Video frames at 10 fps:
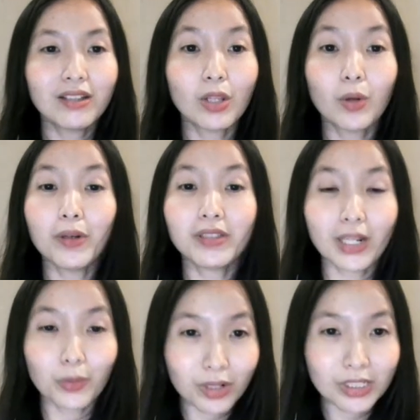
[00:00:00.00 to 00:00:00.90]
global
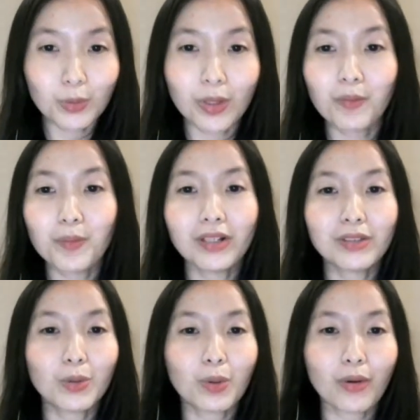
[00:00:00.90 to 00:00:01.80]
networks we have
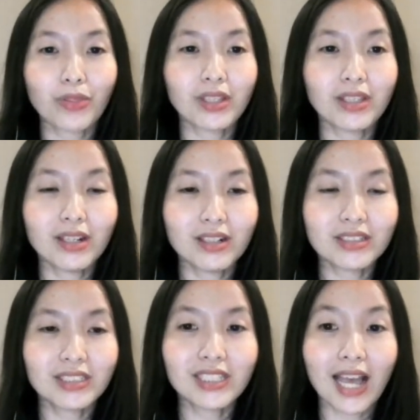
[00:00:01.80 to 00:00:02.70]
built throughout the
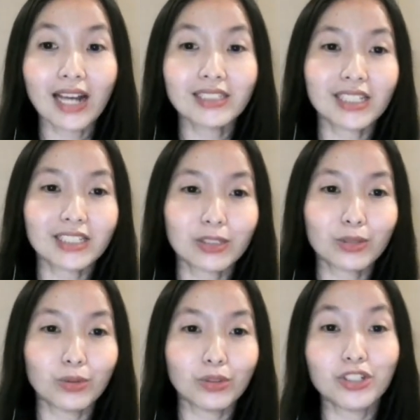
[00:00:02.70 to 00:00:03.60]
years, access
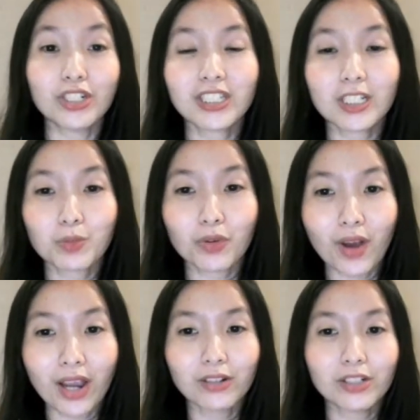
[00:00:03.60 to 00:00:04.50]
to logistics
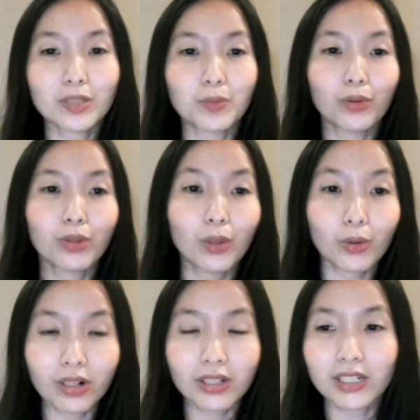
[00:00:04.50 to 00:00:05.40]
providers, both
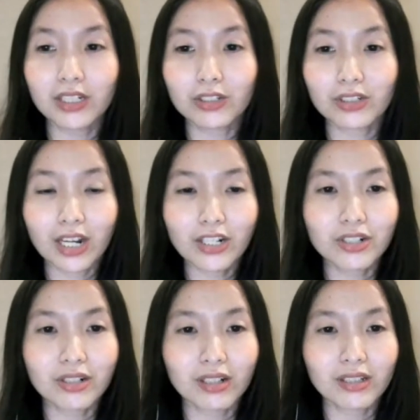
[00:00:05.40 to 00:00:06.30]
local and
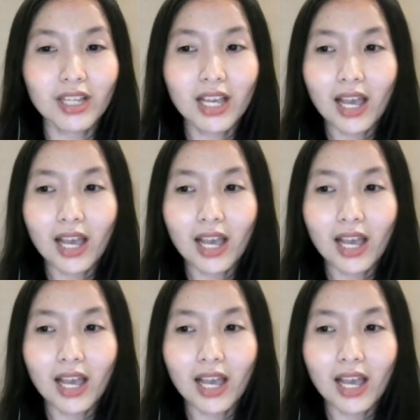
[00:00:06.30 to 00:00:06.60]
international,